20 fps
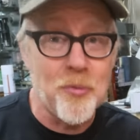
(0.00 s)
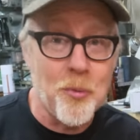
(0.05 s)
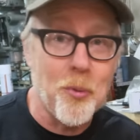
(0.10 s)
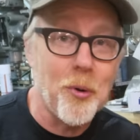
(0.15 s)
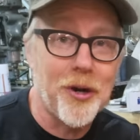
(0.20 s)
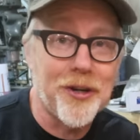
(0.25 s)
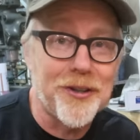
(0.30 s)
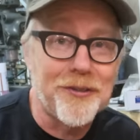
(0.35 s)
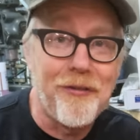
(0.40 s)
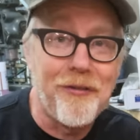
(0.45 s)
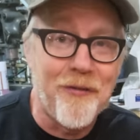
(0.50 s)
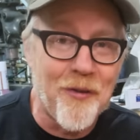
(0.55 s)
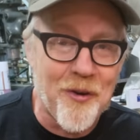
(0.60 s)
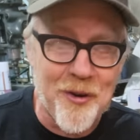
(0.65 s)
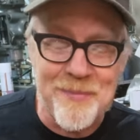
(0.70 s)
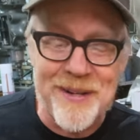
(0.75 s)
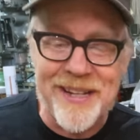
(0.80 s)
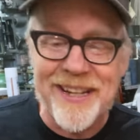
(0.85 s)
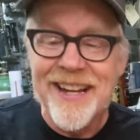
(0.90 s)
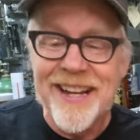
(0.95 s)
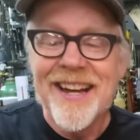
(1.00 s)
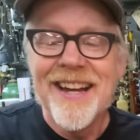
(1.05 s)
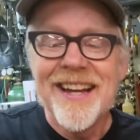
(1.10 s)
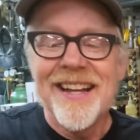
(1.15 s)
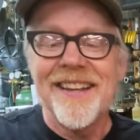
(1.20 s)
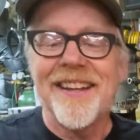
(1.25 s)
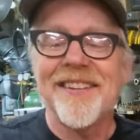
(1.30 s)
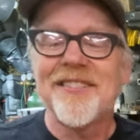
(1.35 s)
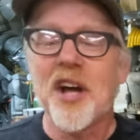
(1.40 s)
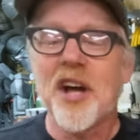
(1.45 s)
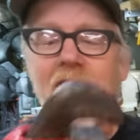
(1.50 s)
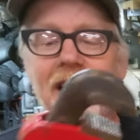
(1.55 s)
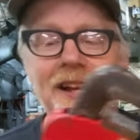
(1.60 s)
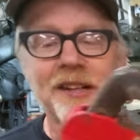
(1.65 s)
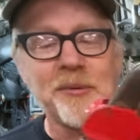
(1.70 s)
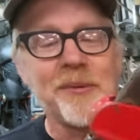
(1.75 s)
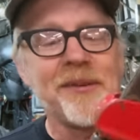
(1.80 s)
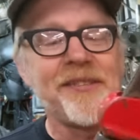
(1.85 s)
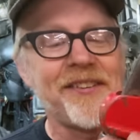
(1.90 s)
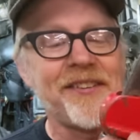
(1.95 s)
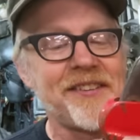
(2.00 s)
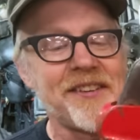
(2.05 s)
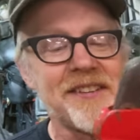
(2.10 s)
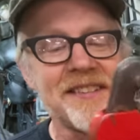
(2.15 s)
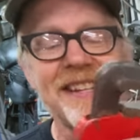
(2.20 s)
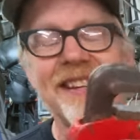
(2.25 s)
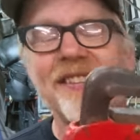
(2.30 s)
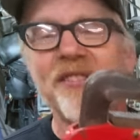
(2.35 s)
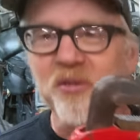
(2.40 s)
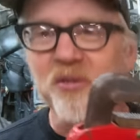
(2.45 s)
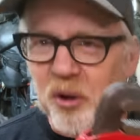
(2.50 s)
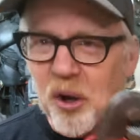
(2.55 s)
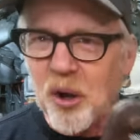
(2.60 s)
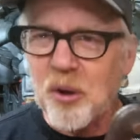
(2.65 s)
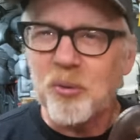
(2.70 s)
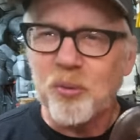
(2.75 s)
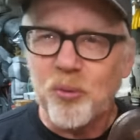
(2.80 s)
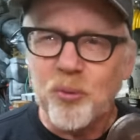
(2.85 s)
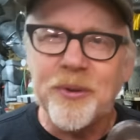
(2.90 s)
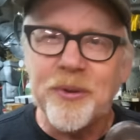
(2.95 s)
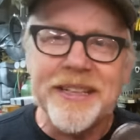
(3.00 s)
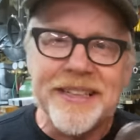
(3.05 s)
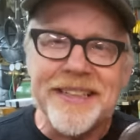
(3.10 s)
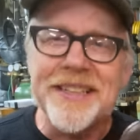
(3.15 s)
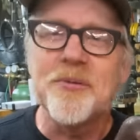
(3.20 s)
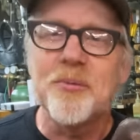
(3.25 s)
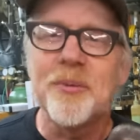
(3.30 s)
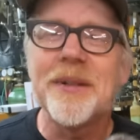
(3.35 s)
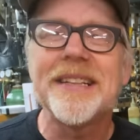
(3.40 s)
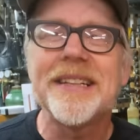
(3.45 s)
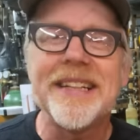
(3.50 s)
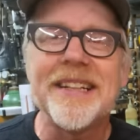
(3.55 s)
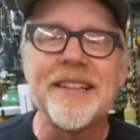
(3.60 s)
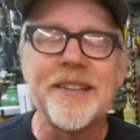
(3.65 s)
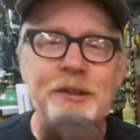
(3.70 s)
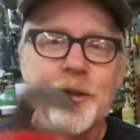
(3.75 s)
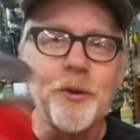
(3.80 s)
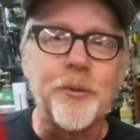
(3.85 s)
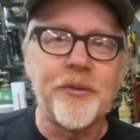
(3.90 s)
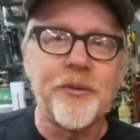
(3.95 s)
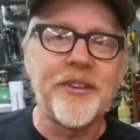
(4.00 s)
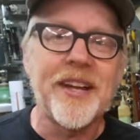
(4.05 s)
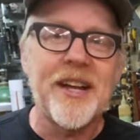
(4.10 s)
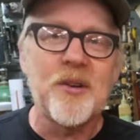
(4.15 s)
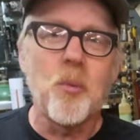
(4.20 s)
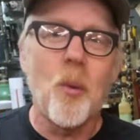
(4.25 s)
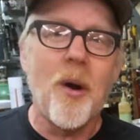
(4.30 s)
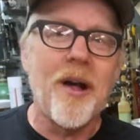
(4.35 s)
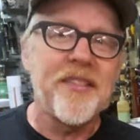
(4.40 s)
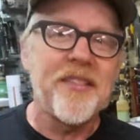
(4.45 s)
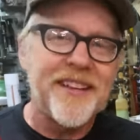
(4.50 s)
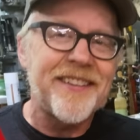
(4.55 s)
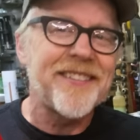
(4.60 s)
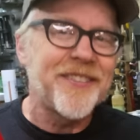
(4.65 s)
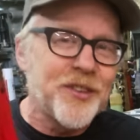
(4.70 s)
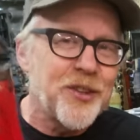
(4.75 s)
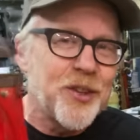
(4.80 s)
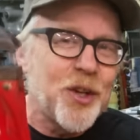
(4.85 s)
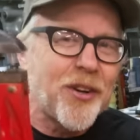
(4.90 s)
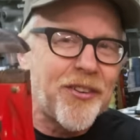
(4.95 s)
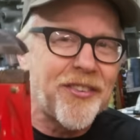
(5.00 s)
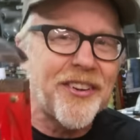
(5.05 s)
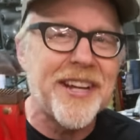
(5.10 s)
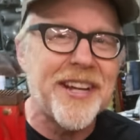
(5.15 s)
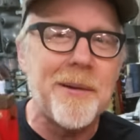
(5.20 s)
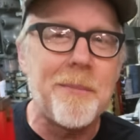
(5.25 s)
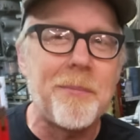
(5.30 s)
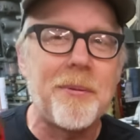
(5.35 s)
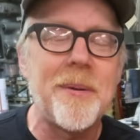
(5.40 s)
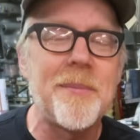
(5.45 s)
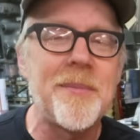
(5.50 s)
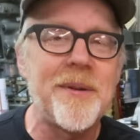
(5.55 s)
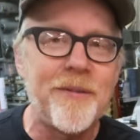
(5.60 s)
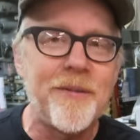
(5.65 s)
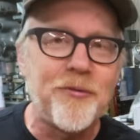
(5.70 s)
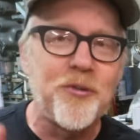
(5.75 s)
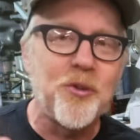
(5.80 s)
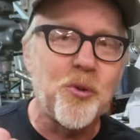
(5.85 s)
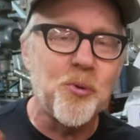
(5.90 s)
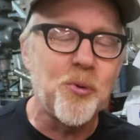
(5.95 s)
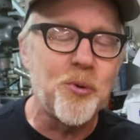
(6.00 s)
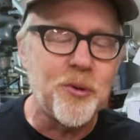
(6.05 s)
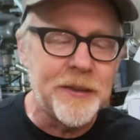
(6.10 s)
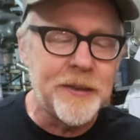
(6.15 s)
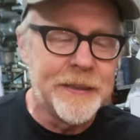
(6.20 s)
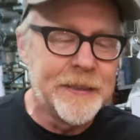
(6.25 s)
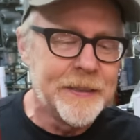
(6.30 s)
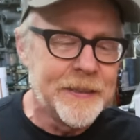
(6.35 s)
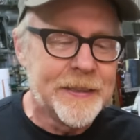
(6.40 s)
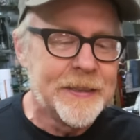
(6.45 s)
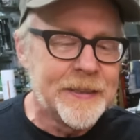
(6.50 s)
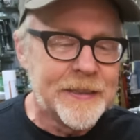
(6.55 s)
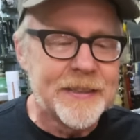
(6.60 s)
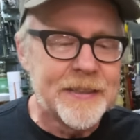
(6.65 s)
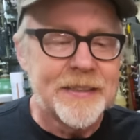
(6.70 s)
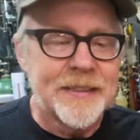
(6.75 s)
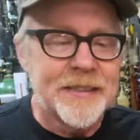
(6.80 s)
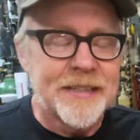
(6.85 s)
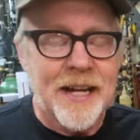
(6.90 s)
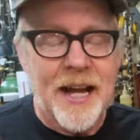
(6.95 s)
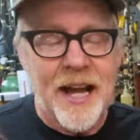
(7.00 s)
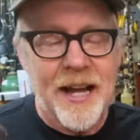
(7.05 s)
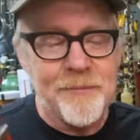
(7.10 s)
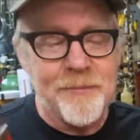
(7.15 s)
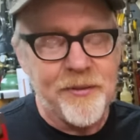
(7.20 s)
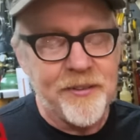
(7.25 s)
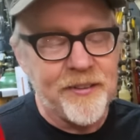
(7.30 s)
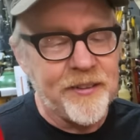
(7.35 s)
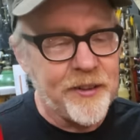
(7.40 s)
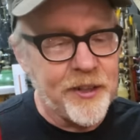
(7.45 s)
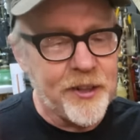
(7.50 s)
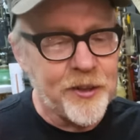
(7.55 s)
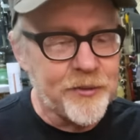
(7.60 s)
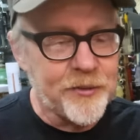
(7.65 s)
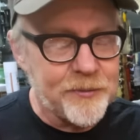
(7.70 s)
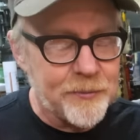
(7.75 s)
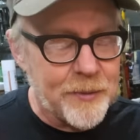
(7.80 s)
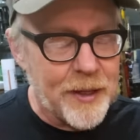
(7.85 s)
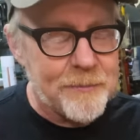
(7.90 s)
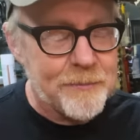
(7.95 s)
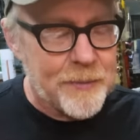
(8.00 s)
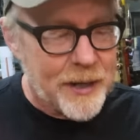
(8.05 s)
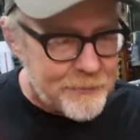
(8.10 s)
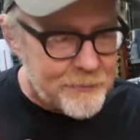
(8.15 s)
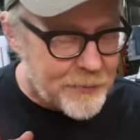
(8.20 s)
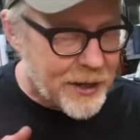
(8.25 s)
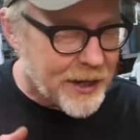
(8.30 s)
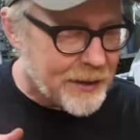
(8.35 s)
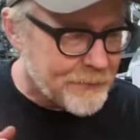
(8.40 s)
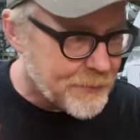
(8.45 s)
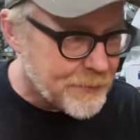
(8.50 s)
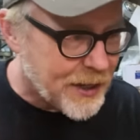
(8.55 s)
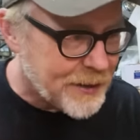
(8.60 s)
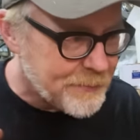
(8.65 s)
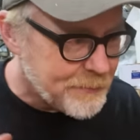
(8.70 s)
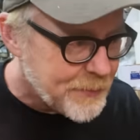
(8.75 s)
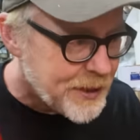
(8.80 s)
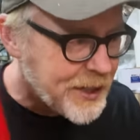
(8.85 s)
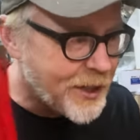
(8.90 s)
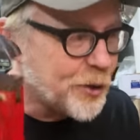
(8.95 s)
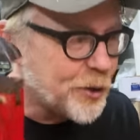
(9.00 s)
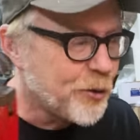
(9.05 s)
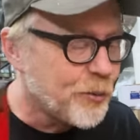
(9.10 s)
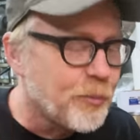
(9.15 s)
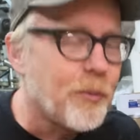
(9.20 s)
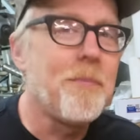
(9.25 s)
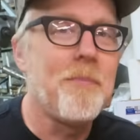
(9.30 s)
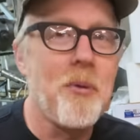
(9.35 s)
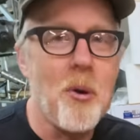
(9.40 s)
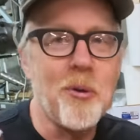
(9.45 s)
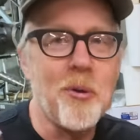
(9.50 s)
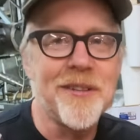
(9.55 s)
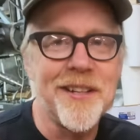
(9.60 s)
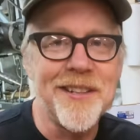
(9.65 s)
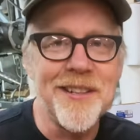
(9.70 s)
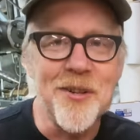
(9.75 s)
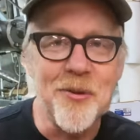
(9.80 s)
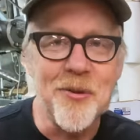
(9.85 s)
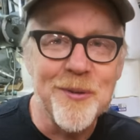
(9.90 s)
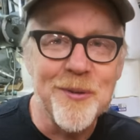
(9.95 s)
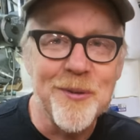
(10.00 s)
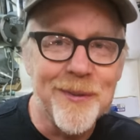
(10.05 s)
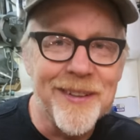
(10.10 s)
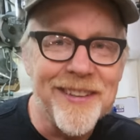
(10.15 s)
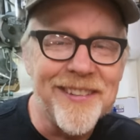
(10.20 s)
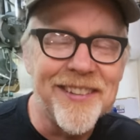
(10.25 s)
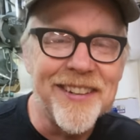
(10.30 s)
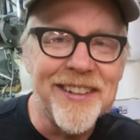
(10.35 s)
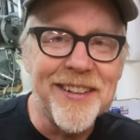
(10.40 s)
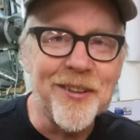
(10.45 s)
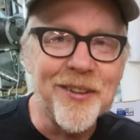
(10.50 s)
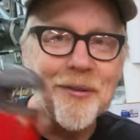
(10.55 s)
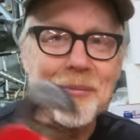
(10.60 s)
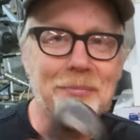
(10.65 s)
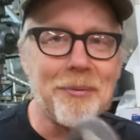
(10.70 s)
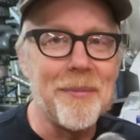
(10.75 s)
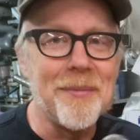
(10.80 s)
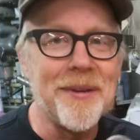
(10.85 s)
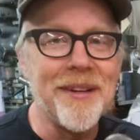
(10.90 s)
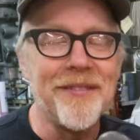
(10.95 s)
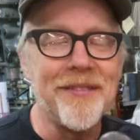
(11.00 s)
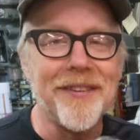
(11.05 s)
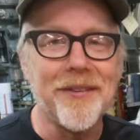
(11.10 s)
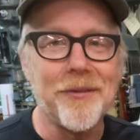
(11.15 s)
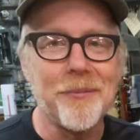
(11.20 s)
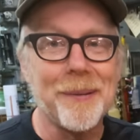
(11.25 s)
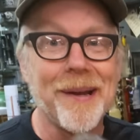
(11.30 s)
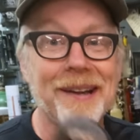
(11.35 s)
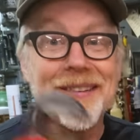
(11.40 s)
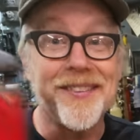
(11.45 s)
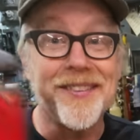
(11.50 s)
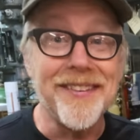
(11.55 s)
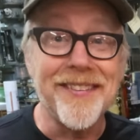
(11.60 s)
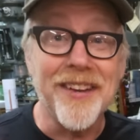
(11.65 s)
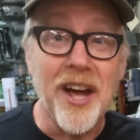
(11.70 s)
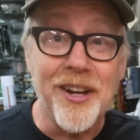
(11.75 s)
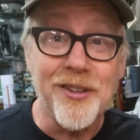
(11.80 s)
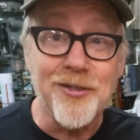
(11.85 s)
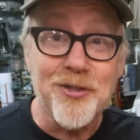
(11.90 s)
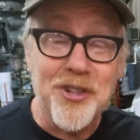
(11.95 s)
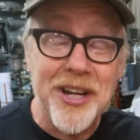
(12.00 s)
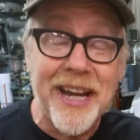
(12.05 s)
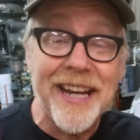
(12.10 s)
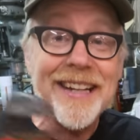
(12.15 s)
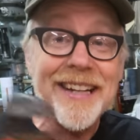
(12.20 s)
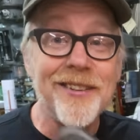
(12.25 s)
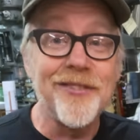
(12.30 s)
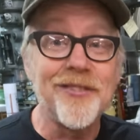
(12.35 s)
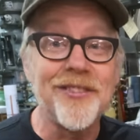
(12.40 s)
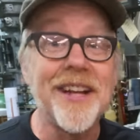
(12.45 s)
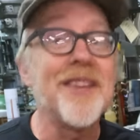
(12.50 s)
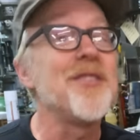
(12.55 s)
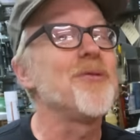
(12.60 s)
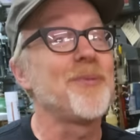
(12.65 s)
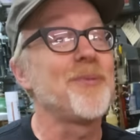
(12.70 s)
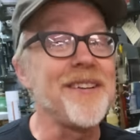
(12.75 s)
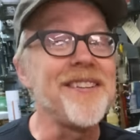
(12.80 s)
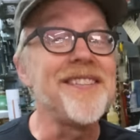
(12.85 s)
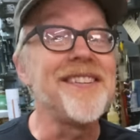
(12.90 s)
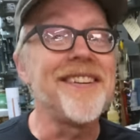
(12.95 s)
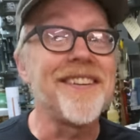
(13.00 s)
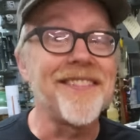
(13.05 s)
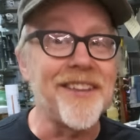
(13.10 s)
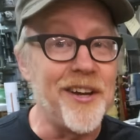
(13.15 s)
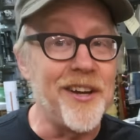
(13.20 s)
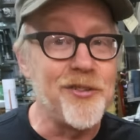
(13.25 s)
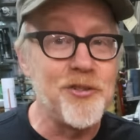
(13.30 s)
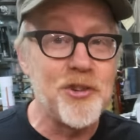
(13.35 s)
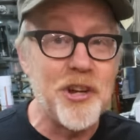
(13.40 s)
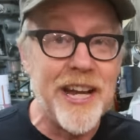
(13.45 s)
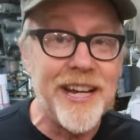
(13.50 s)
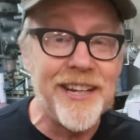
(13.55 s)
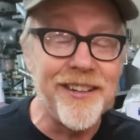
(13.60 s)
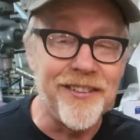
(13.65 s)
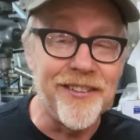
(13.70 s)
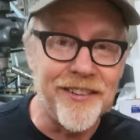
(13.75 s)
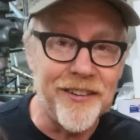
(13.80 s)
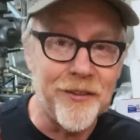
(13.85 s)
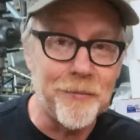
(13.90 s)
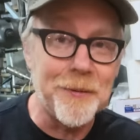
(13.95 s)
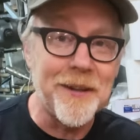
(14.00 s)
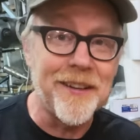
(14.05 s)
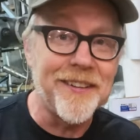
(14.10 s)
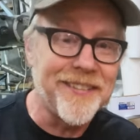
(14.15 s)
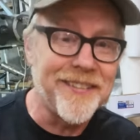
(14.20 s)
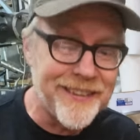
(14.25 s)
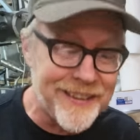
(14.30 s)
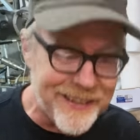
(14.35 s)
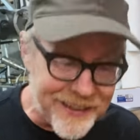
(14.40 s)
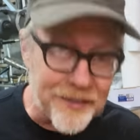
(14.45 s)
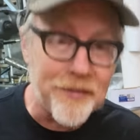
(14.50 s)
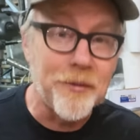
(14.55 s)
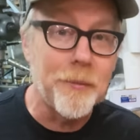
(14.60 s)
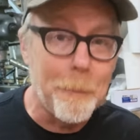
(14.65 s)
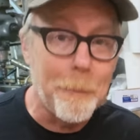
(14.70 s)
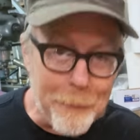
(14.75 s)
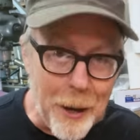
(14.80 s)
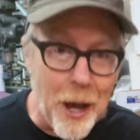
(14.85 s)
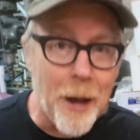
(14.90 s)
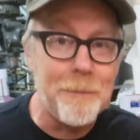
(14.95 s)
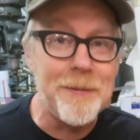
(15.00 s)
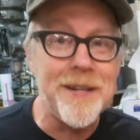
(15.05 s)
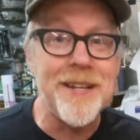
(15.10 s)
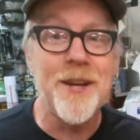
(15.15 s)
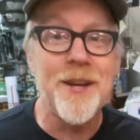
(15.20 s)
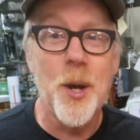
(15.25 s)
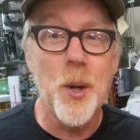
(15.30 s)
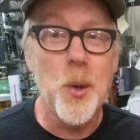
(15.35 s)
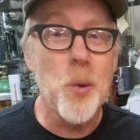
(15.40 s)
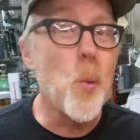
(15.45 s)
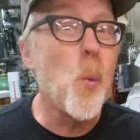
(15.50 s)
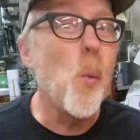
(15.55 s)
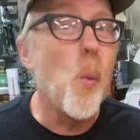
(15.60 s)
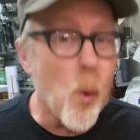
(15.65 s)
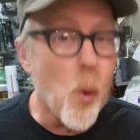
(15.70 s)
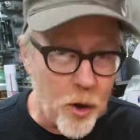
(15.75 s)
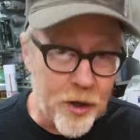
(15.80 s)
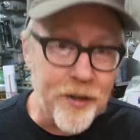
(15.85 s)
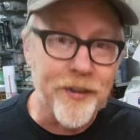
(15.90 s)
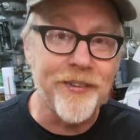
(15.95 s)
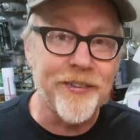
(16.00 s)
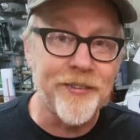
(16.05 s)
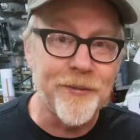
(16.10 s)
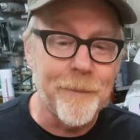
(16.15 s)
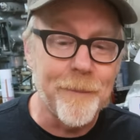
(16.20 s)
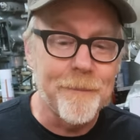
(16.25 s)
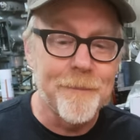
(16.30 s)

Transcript: work for me. The tolerances on these are all really, really loose. And while this looks like a primitive tool, I'm here. I'm, I'm, I'm here to report that the reason it looks primitive is because it's unchanged, and the reason it's unchanged is because this puppy works.